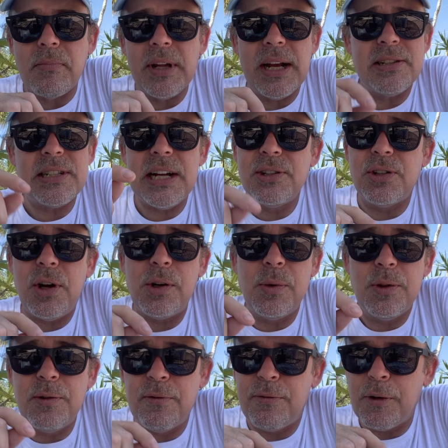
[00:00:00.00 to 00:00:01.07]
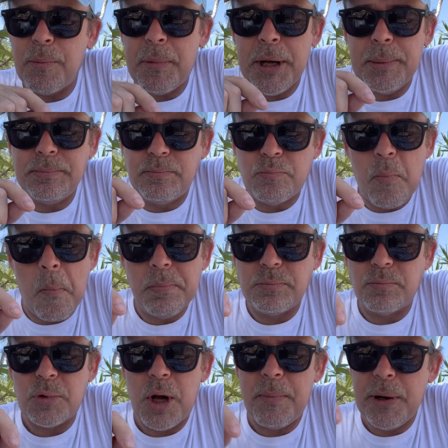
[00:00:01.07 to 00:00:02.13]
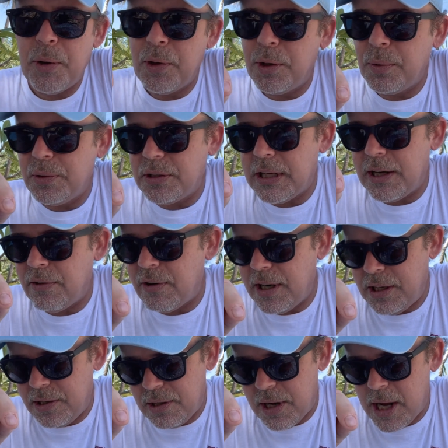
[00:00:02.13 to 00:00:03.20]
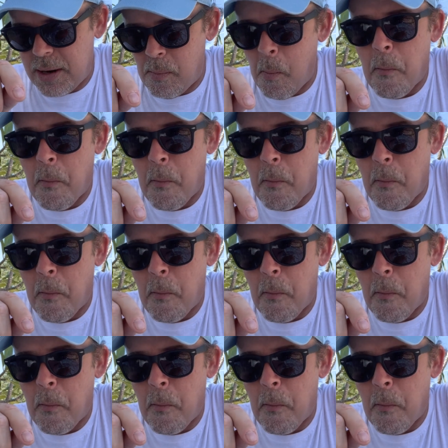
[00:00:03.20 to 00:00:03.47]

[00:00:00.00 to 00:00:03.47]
I sat and talked with him for a bit while my order was getting ready today.